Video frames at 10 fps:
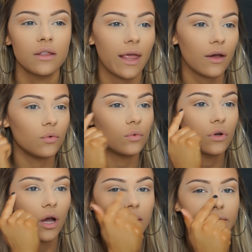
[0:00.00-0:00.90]
They'll
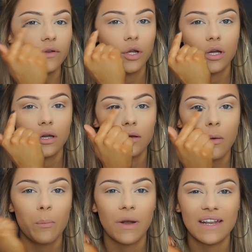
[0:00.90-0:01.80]
kind of look
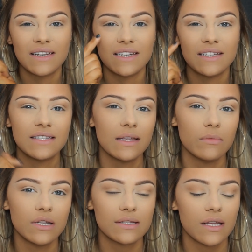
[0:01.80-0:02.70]
blended
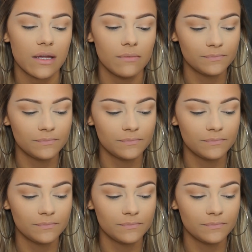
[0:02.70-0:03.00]
seamlessly.